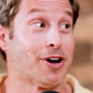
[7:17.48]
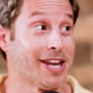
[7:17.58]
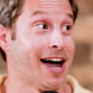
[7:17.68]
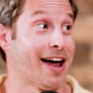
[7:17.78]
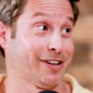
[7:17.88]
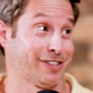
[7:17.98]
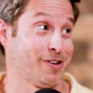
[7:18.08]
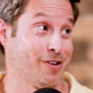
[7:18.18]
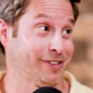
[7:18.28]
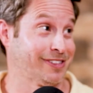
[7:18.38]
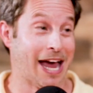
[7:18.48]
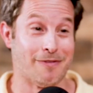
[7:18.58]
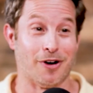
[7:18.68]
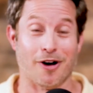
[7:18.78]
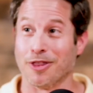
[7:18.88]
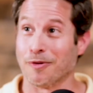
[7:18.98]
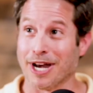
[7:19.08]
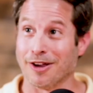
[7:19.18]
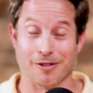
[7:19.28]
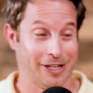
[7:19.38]
any Hanukkah songs ever on the
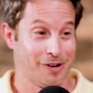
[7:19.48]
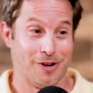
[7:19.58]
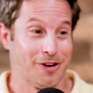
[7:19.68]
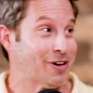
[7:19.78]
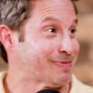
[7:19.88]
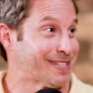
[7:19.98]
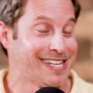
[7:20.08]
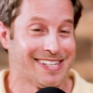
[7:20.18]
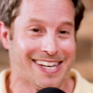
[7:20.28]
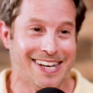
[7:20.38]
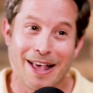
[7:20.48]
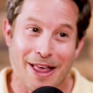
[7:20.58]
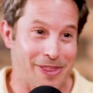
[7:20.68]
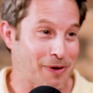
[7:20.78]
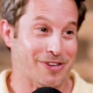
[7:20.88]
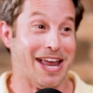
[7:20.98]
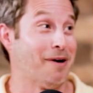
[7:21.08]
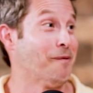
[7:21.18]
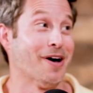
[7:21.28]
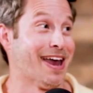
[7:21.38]
radio. Like during Christmas season, there was
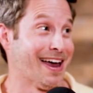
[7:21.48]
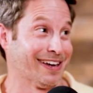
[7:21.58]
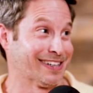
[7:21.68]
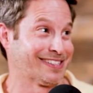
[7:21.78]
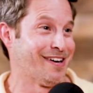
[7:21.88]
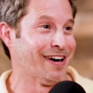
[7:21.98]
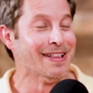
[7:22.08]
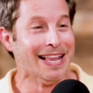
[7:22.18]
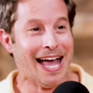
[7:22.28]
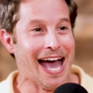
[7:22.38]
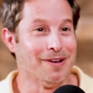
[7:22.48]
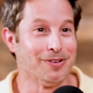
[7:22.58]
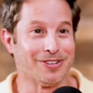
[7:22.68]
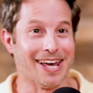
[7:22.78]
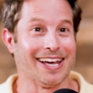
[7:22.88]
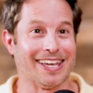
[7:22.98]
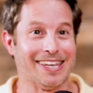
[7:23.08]
not one Hanukkah song. And it was like,